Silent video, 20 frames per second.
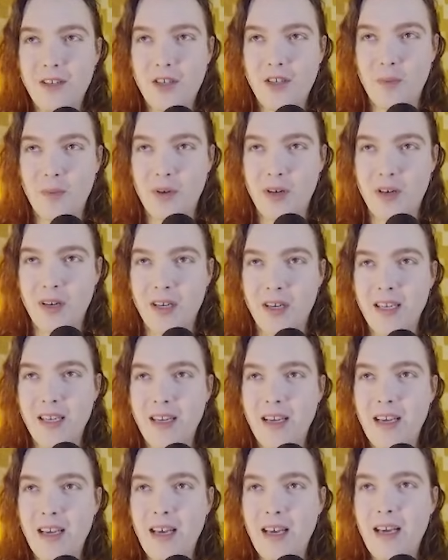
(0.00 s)
upon,
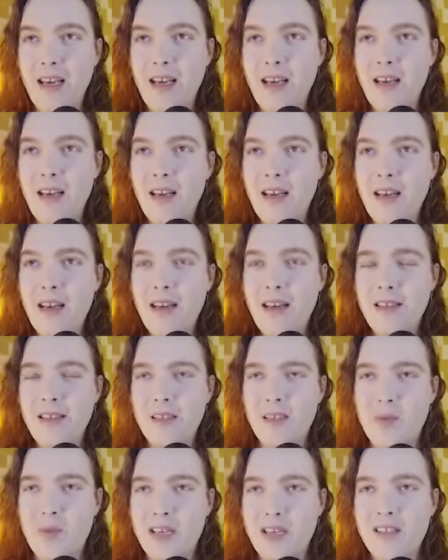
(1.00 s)

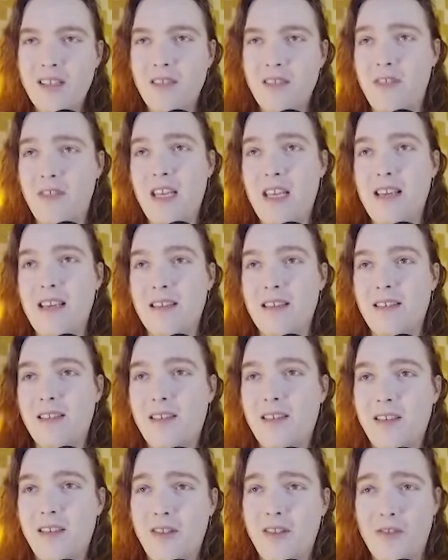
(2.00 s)
presence of
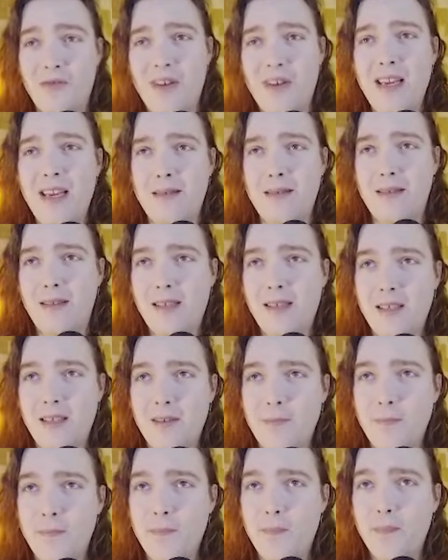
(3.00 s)
these, the wraiths,
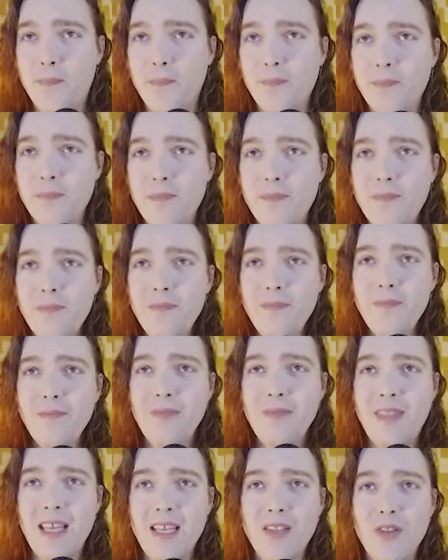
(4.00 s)

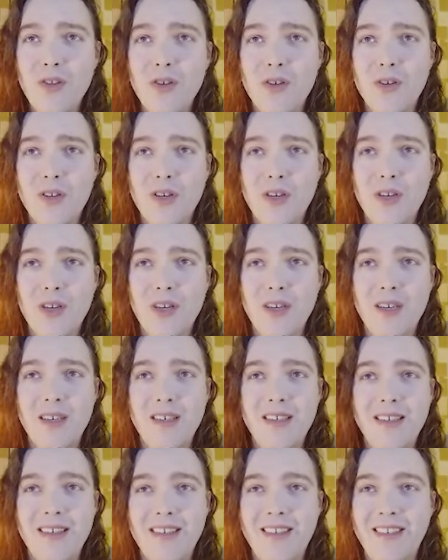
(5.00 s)
that look
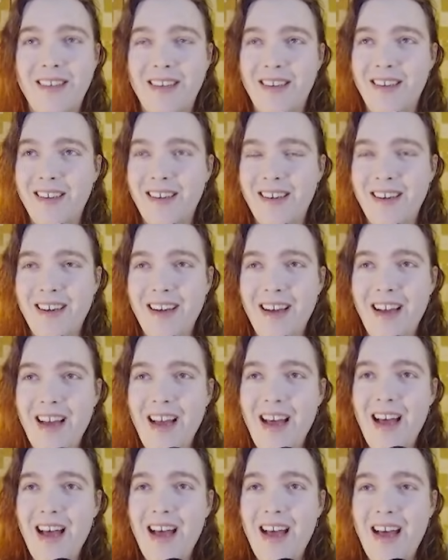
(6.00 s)
a
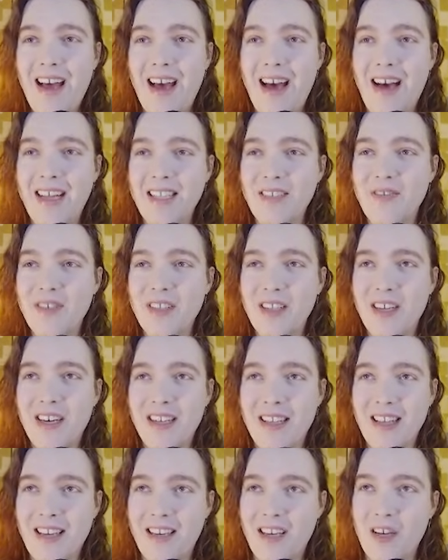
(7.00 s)
hell of a
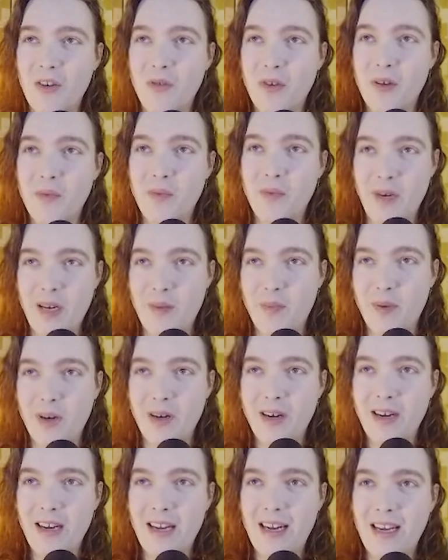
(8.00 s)
lot like a Grim
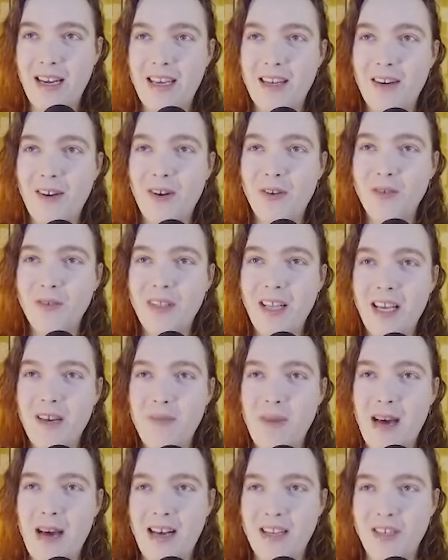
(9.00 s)
Reaper, and I can only
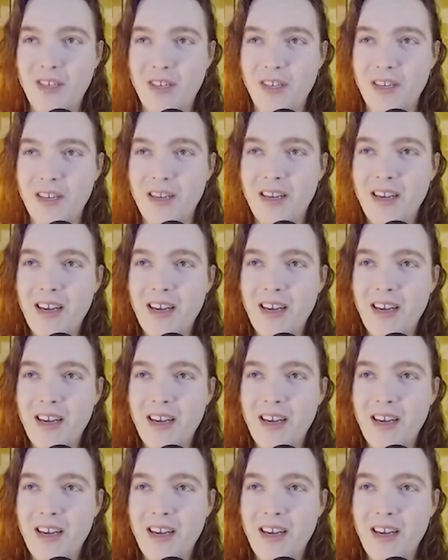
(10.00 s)
imagine